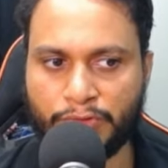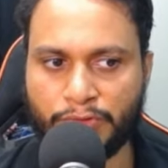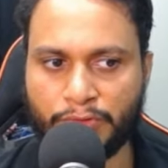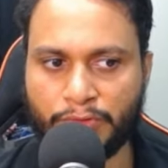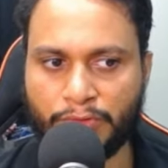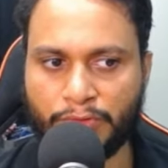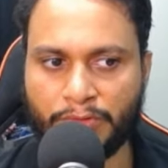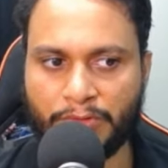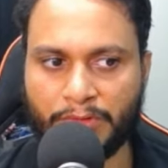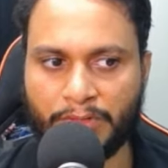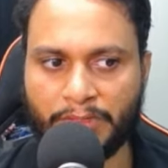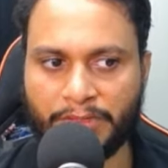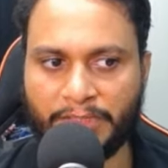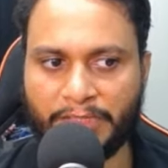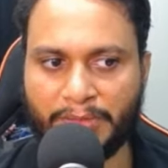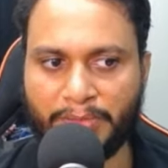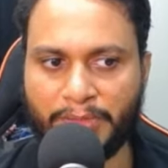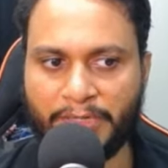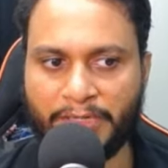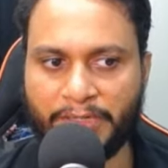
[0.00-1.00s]
So the
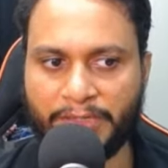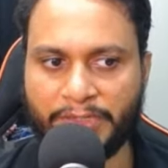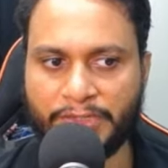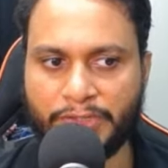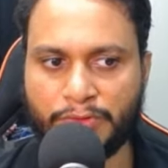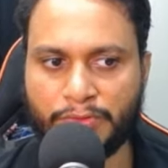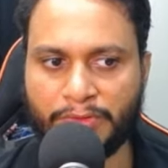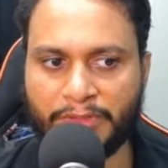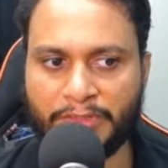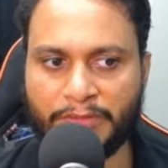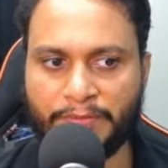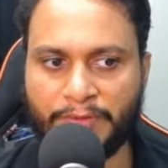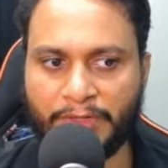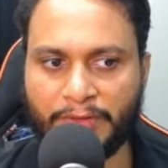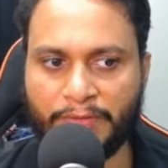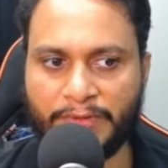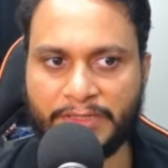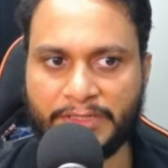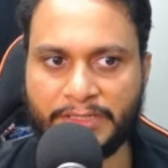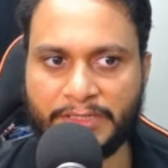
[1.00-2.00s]
remainder is 2 and the
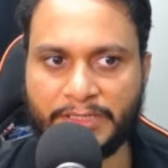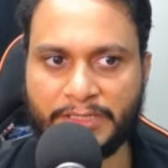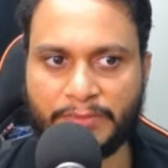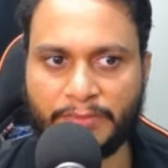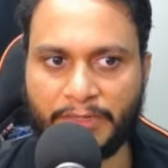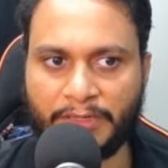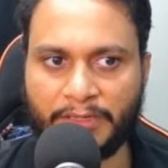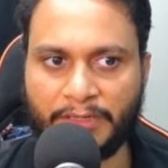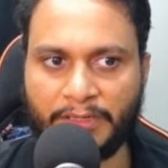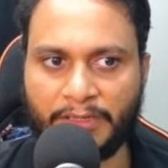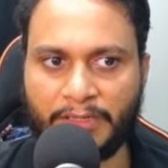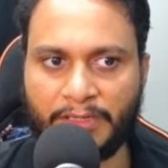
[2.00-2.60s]
frequency is 1.